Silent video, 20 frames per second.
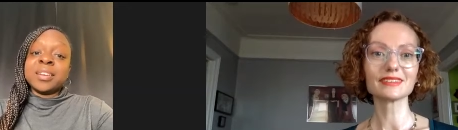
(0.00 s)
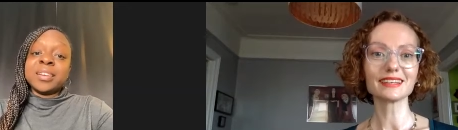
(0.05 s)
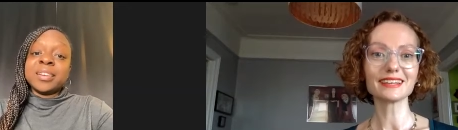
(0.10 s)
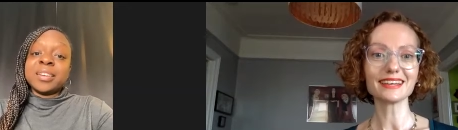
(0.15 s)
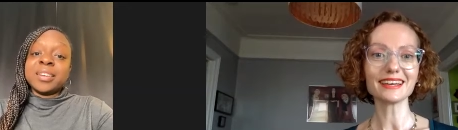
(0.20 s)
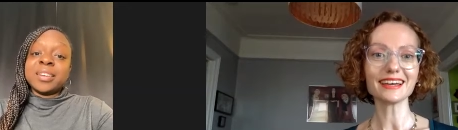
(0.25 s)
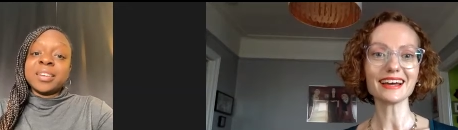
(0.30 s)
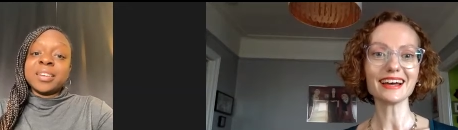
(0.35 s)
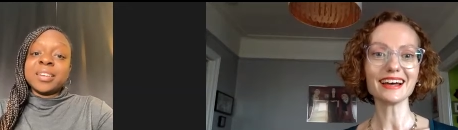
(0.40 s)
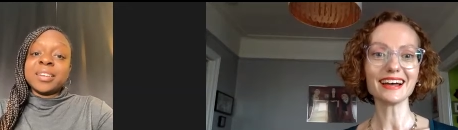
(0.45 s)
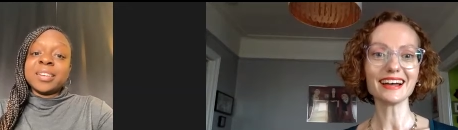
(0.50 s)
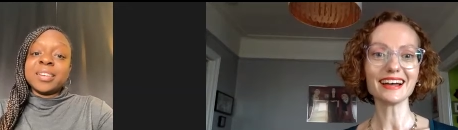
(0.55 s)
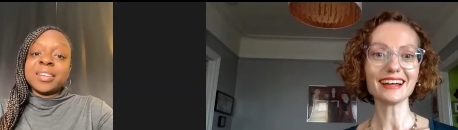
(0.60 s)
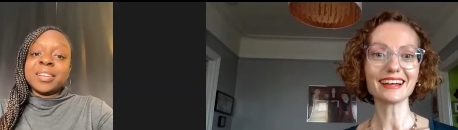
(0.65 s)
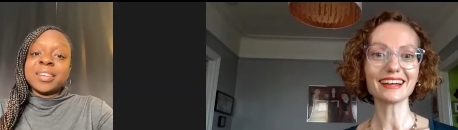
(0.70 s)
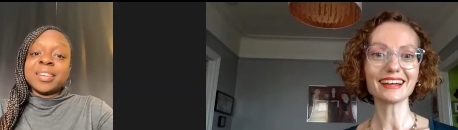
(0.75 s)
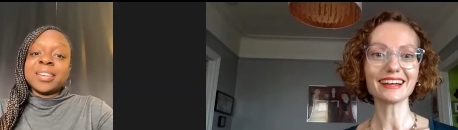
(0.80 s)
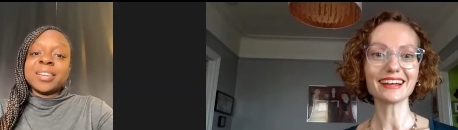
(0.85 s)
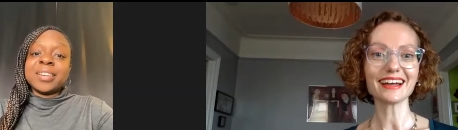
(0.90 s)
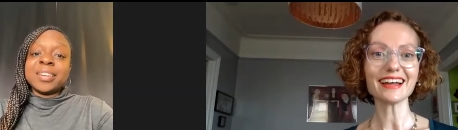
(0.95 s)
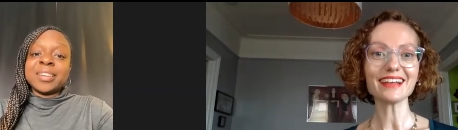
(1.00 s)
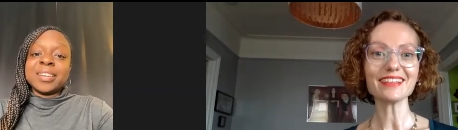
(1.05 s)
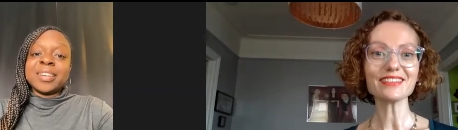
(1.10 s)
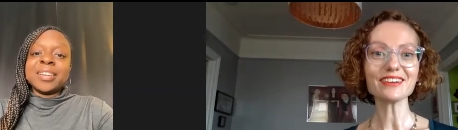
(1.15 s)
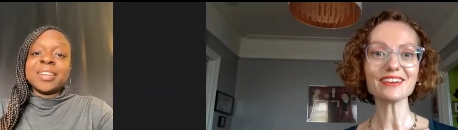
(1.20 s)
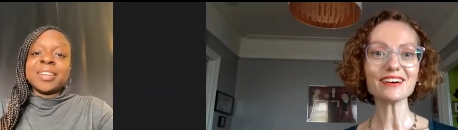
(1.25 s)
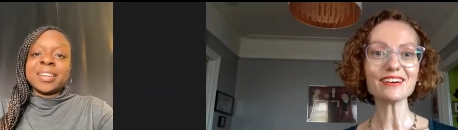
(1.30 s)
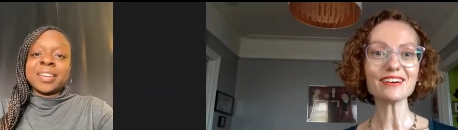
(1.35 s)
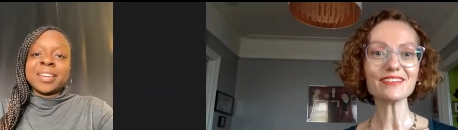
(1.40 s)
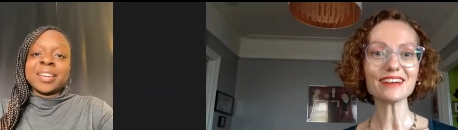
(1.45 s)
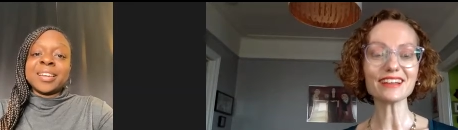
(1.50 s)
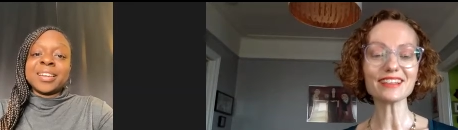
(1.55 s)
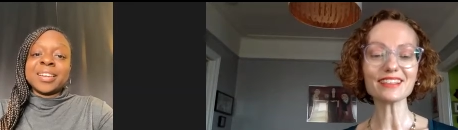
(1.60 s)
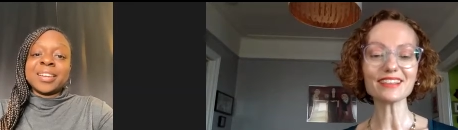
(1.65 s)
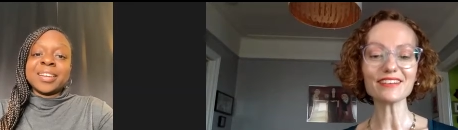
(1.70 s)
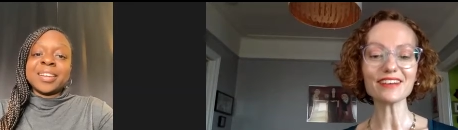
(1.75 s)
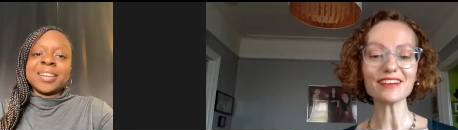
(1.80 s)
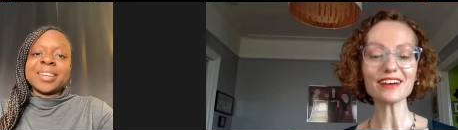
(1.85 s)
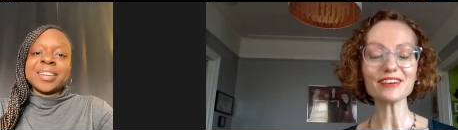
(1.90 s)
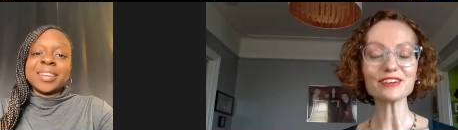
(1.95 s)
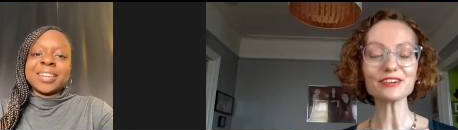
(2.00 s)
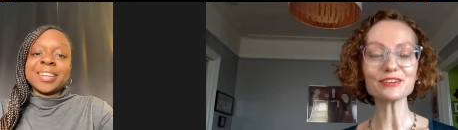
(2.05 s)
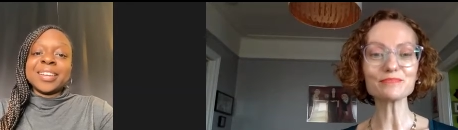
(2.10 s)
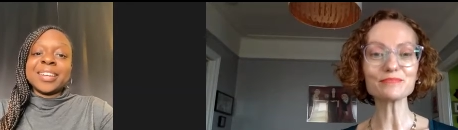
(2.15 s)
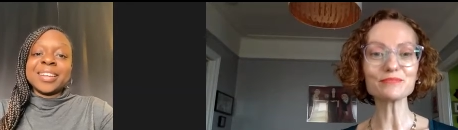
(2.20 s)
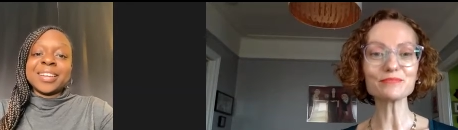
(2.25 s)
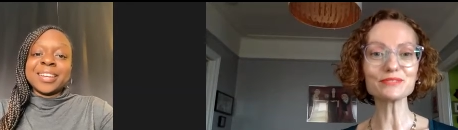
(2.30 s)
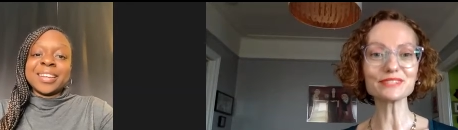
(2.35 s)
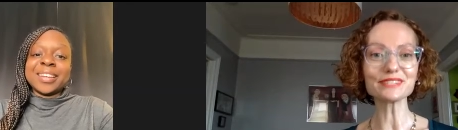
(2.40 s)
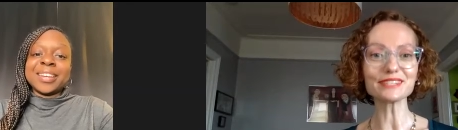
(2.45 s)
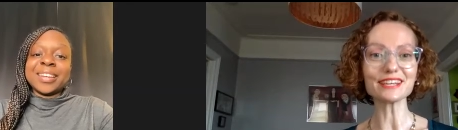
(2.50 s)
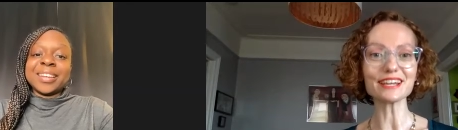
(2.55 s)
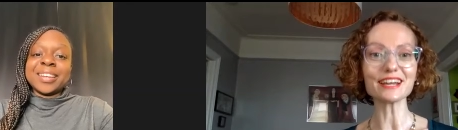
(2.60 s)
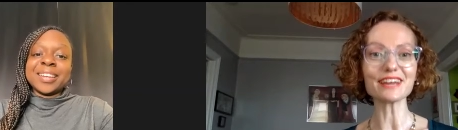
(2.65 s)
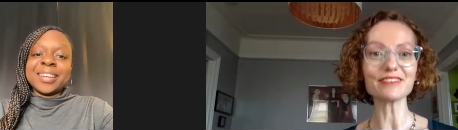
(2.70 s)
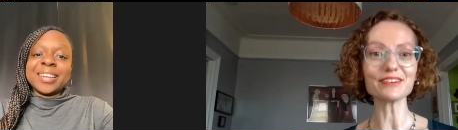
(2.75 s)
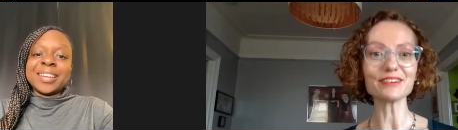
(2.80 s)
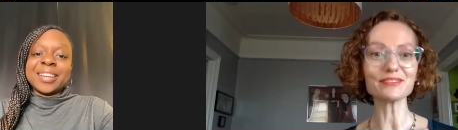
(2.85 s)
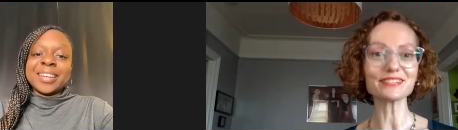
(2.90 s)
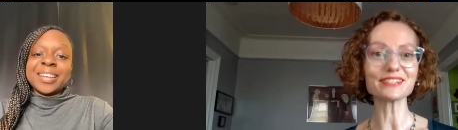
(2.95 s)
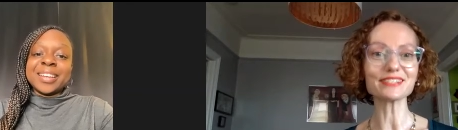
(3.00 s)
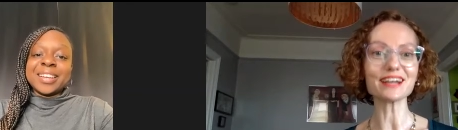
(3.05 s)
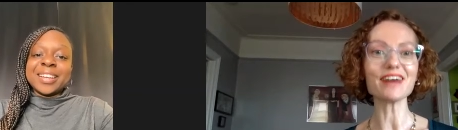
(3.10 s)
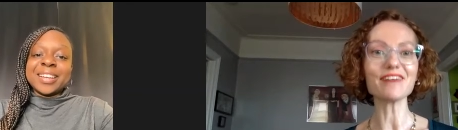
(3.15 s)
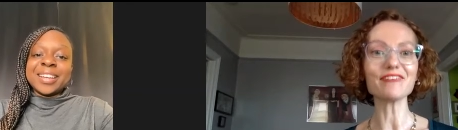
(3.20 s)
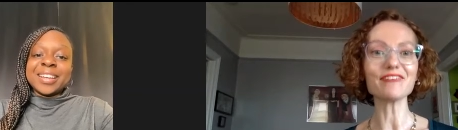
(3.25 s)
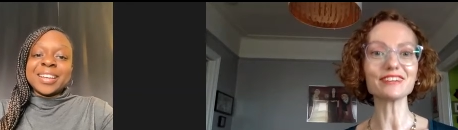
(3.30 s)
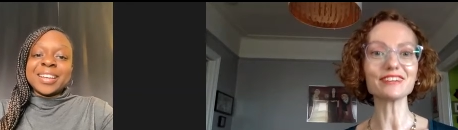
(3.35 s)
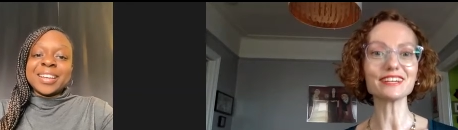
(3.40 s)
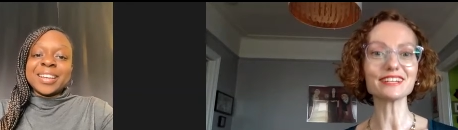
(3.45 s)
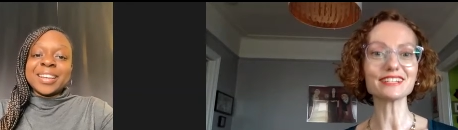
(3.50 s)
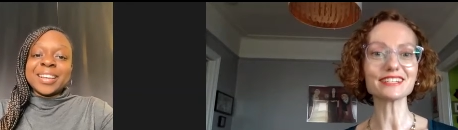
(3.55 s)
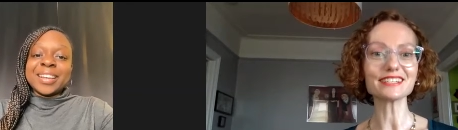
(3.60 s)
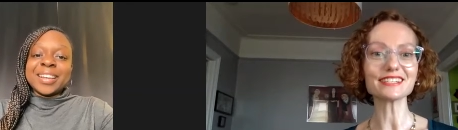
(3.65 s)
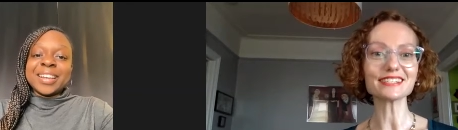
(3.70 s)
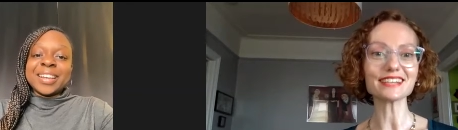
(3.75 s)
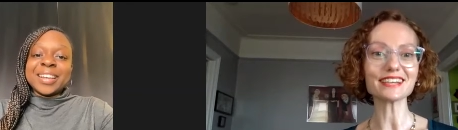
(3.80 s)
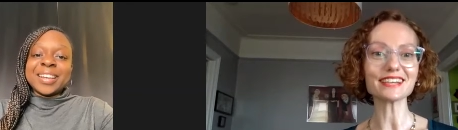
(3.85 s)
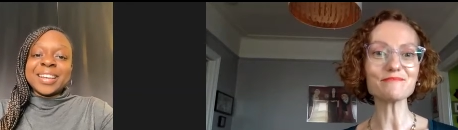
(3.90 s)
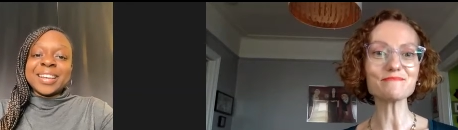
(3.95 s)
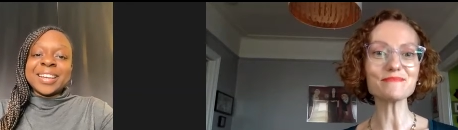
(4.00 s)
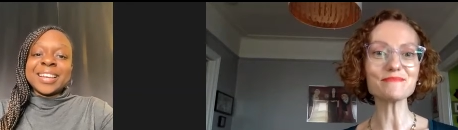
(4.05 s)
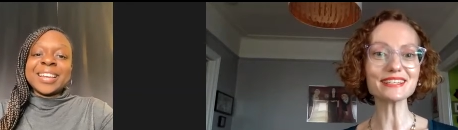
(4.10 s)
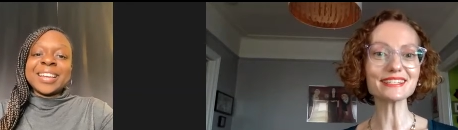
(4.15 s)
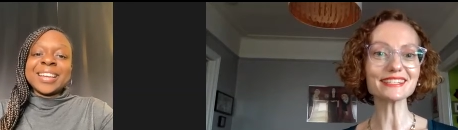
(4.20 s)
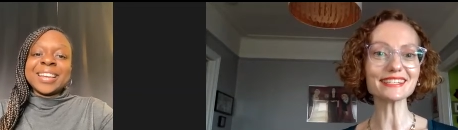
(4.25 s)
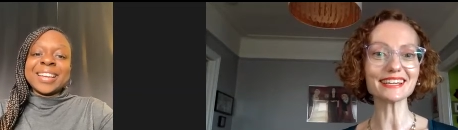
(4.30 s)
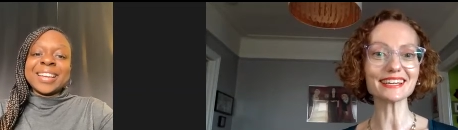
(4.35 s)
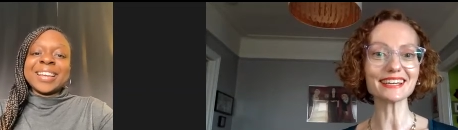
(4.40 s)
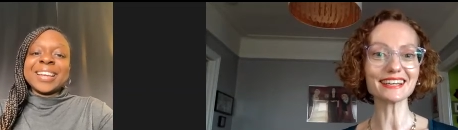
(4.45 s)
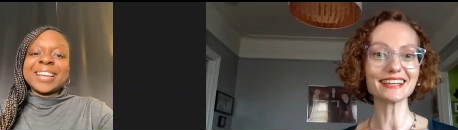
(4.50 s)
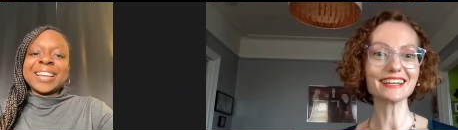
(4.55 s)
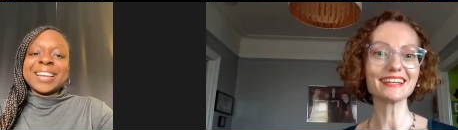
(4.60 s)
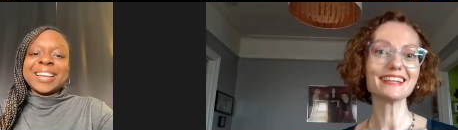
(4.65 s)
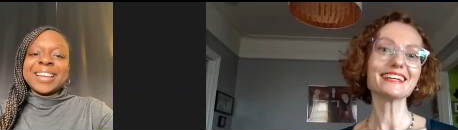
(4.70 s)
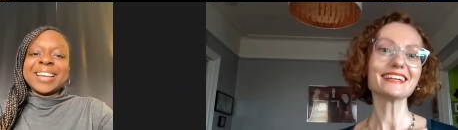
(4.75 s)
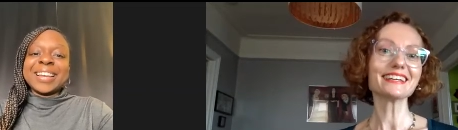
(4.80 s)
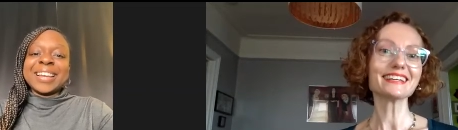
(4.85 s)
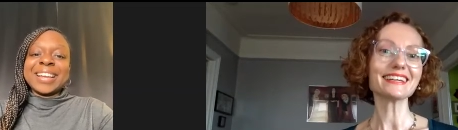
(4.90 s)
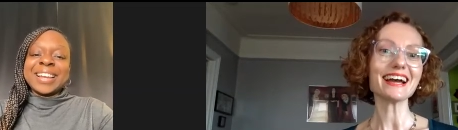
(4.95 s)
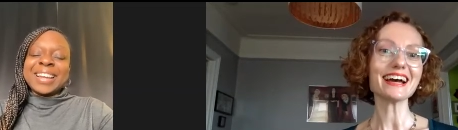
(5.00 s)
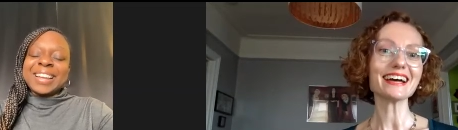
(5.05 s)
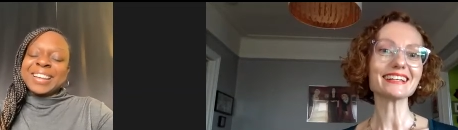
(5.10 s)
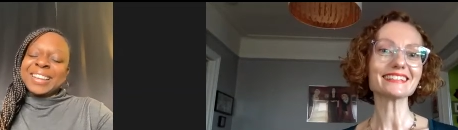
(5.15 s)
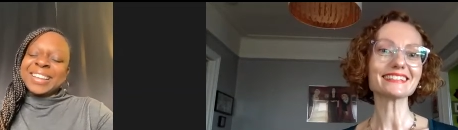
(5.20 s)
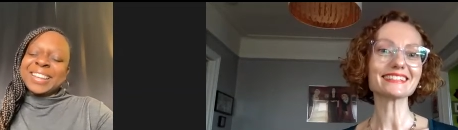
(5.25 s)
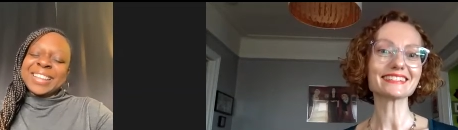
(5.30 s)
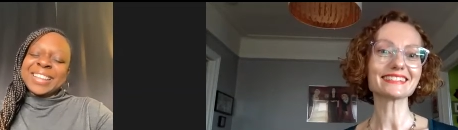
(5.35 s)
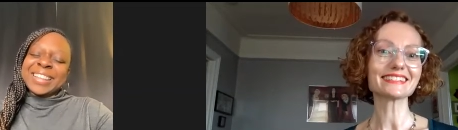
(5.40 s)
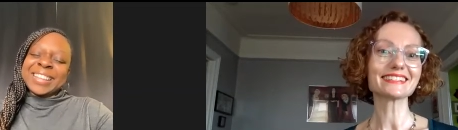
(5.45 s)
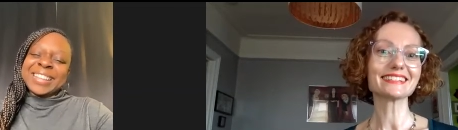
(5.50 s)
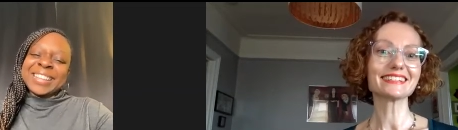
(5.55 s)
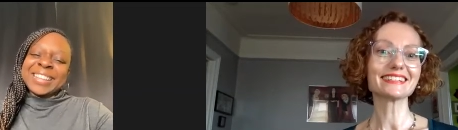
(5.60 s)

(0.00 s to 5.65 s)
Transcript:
Speaker 1: Yeah. I love I love how you're boosting everyone's confidence. It's like amazing. Yeah. Oh.